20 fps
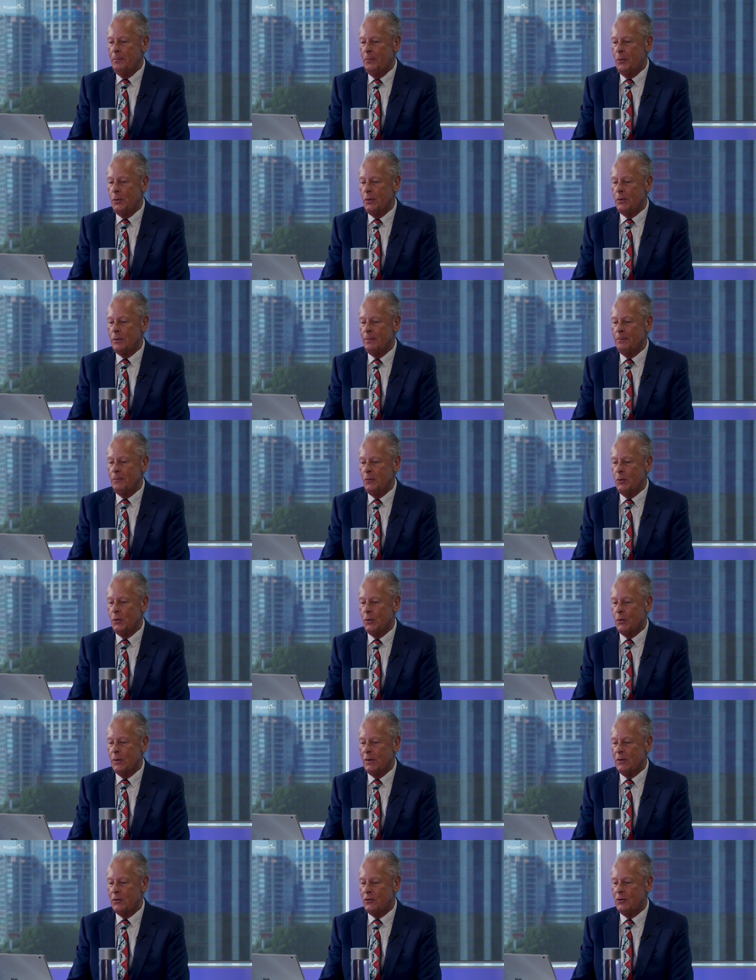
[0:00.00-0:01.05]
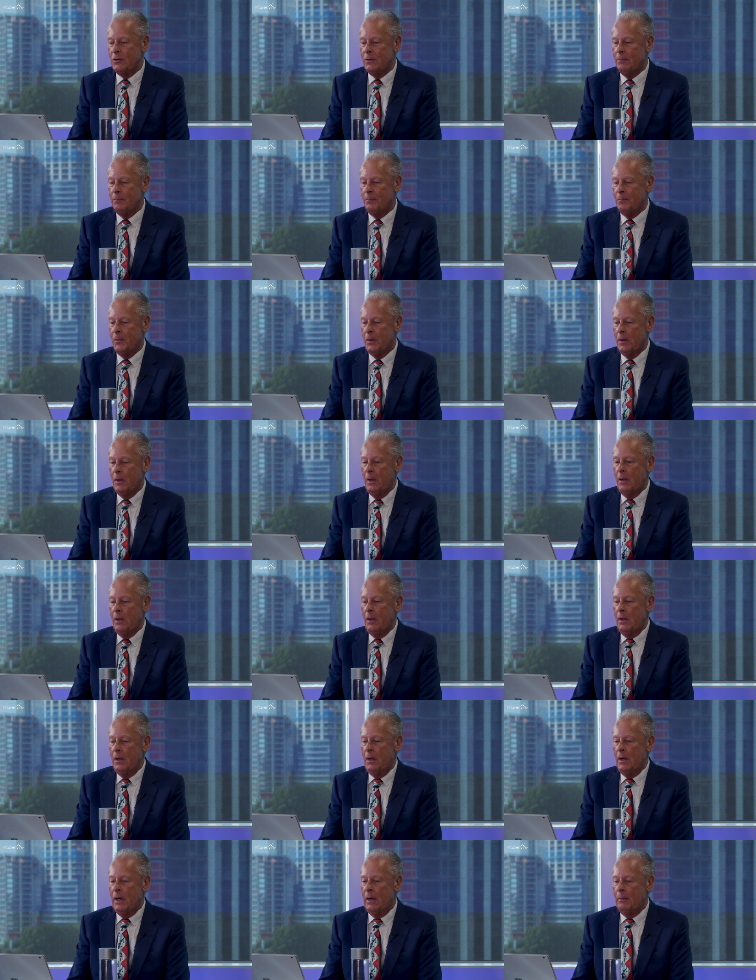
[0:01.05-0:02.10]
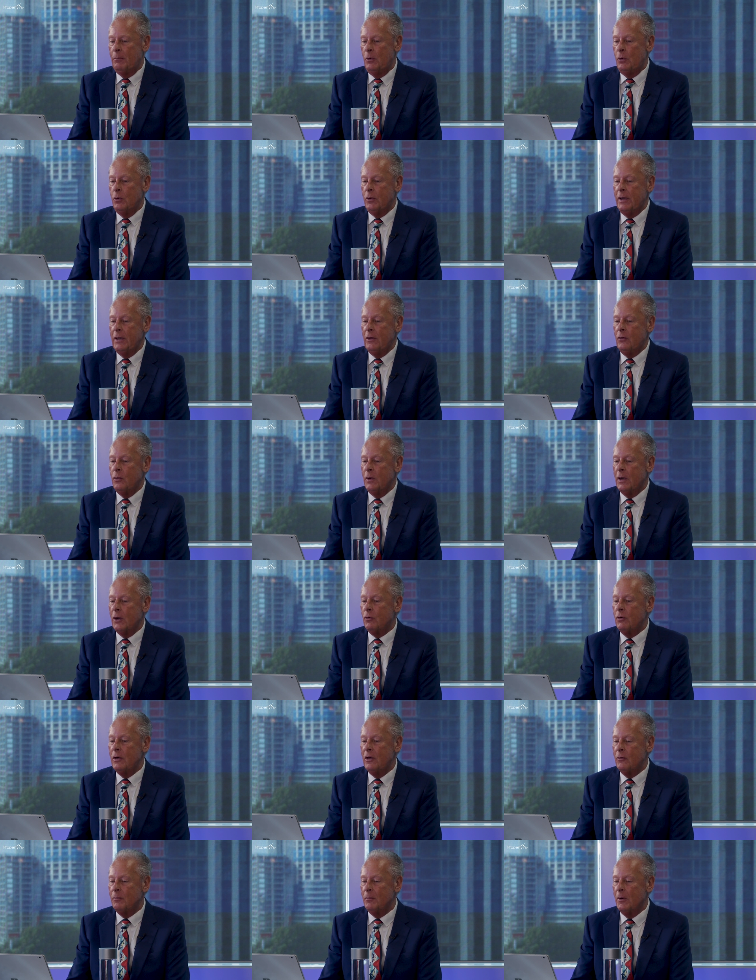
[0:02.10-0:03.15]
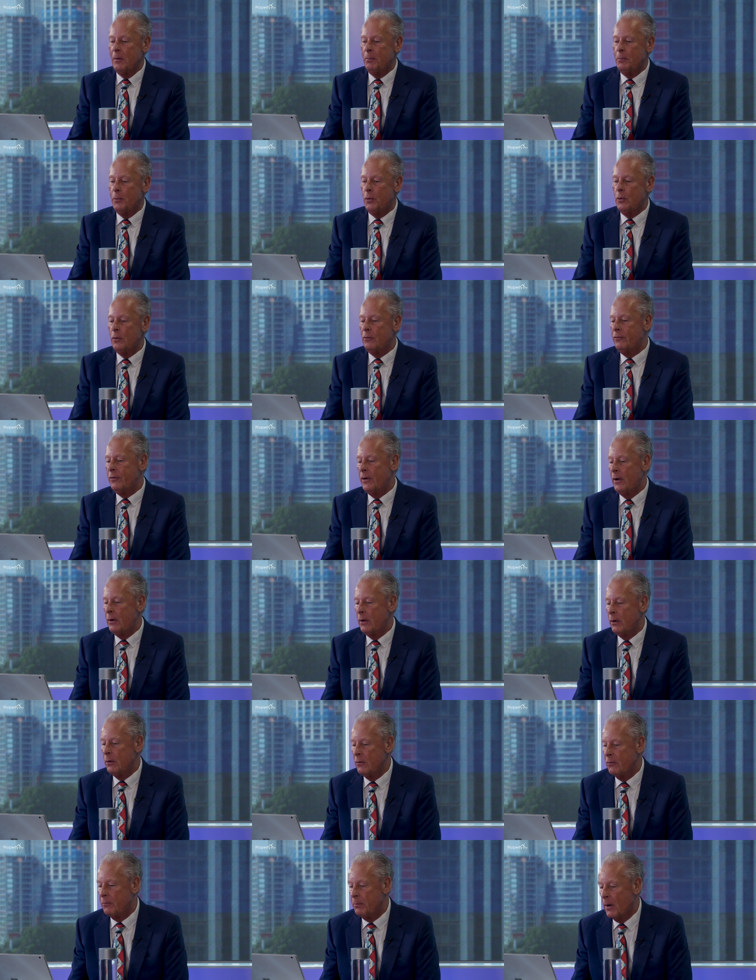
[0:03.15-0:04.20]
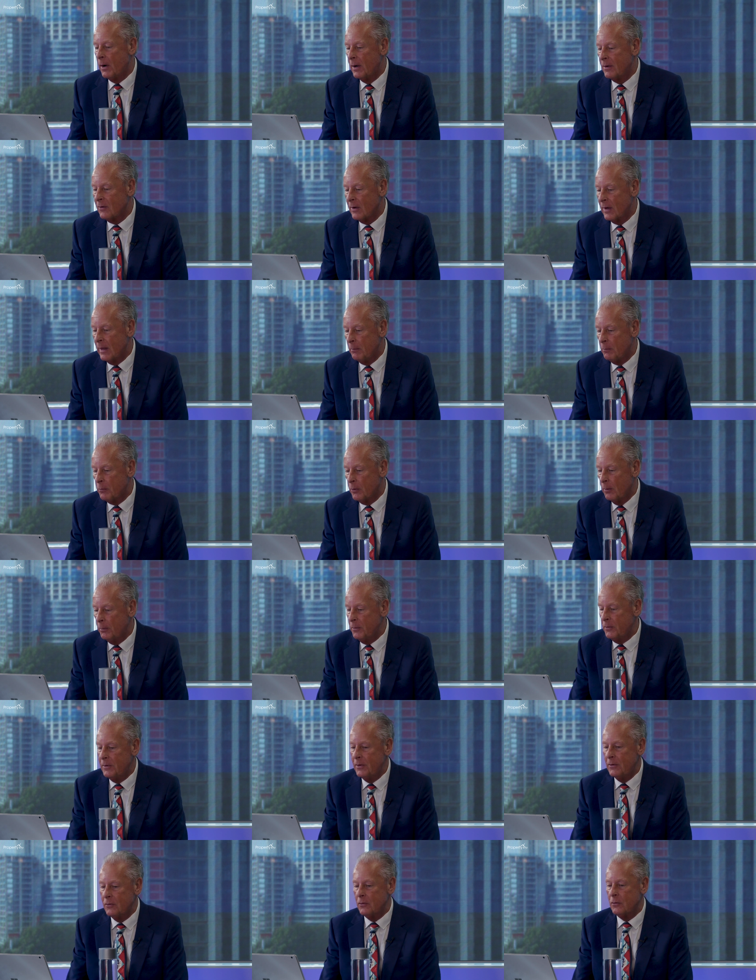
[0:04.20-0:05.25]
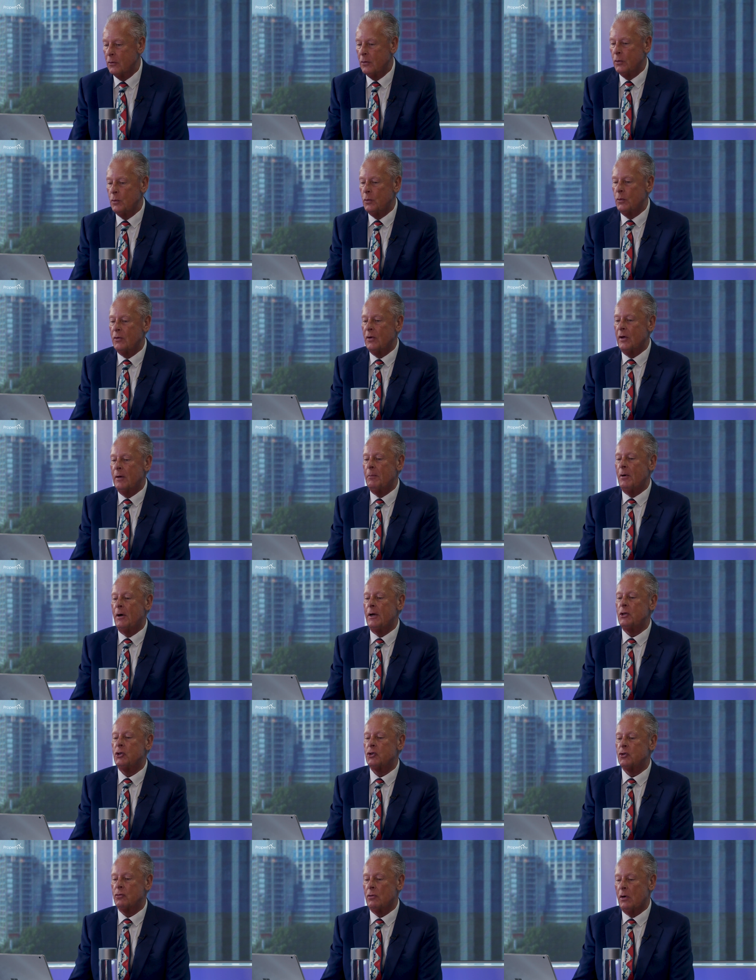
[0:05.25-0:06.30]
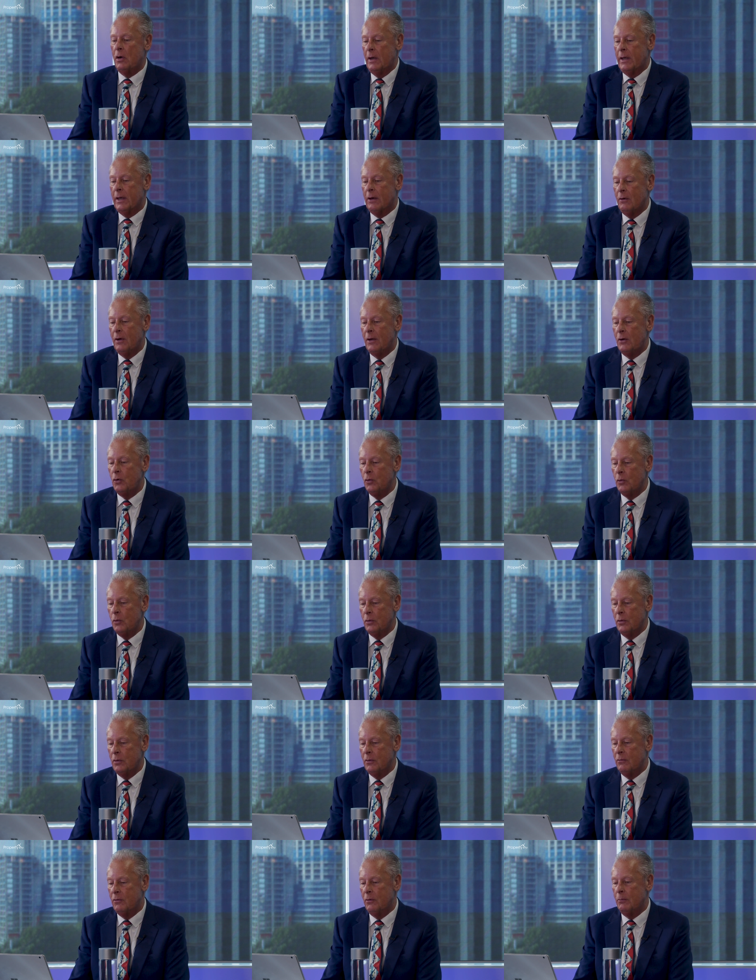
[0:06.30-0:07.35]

Paul, your question. I'm looking to increase my portfolio of buy-to-let properties and thought I might try going north of the